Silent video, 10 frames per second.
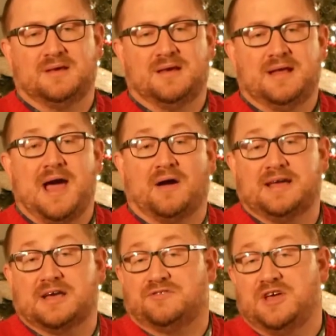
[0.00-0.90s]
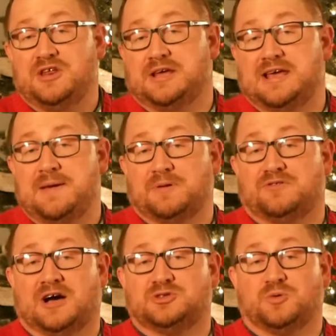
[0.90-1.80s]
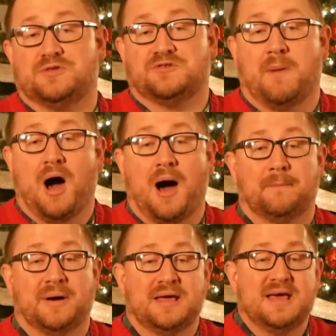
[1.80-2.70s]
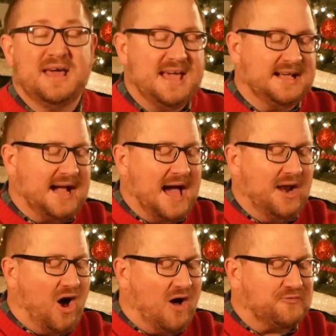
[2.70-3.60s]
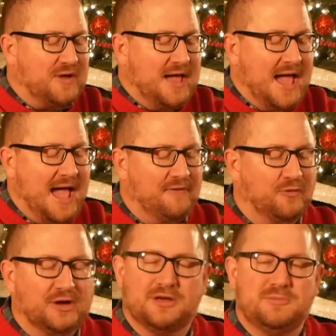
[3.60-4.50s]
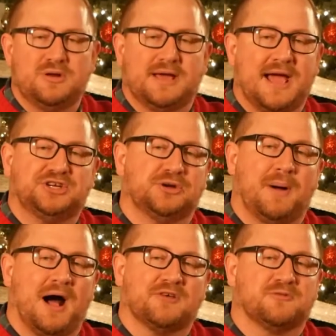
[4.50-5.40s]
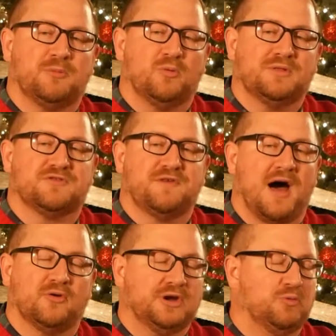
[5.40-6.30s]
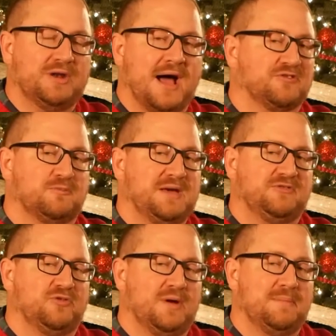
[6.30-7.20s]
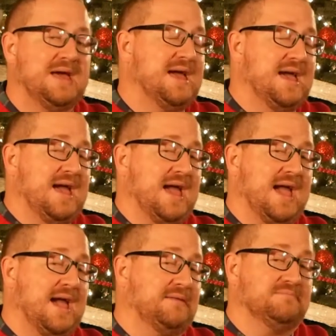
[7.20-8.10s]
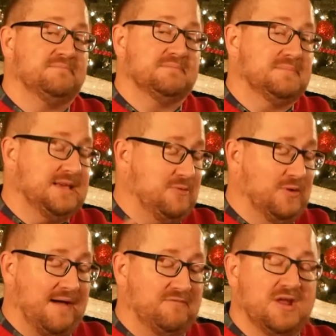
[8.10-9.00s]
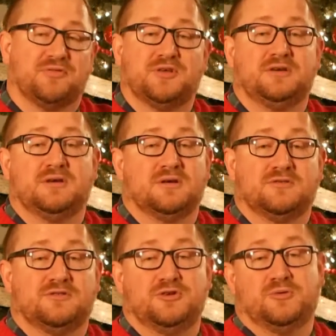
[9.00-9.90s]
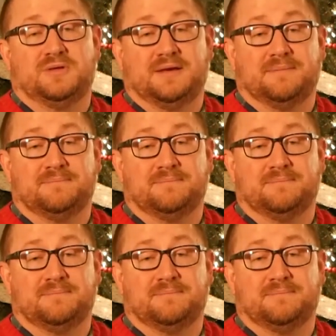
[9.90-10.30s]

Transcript: Now, he continued to keep in touch with his mom, but he cut off every communication possible with his father. He would not speak to him and he would have nothing to do with him.